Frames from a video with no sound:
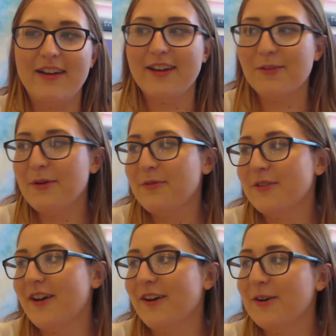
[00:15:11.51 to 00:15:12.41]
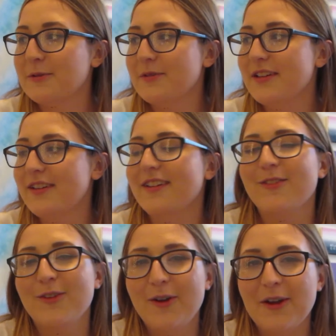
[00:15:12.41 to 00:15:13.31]
I guess my photography
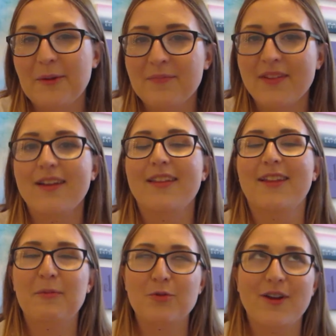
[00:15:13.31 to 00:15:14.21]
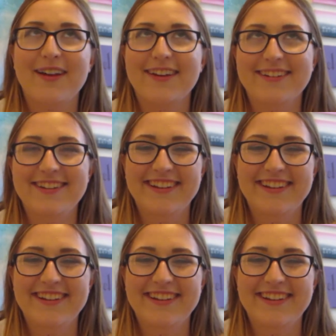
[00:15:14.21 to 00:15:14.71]
Instagram that I'm trying.